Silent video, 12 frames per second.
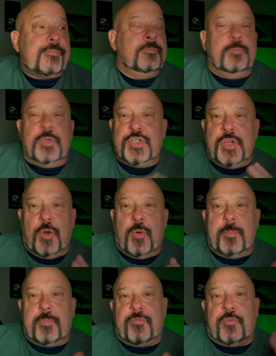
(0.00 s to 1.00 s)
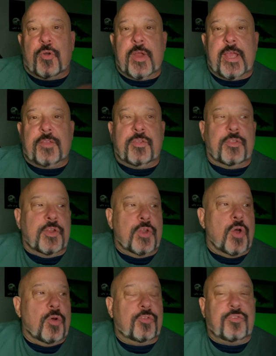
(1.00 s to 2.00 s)
But you know what? Before I get to the
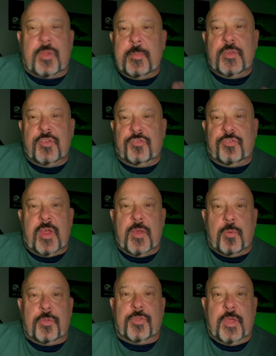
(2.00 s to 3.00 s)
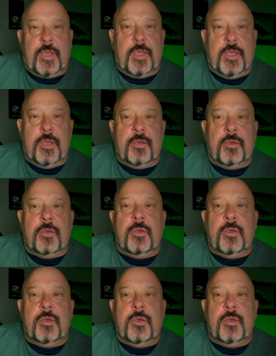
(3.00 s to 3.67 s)
notes, let me just say one thing here.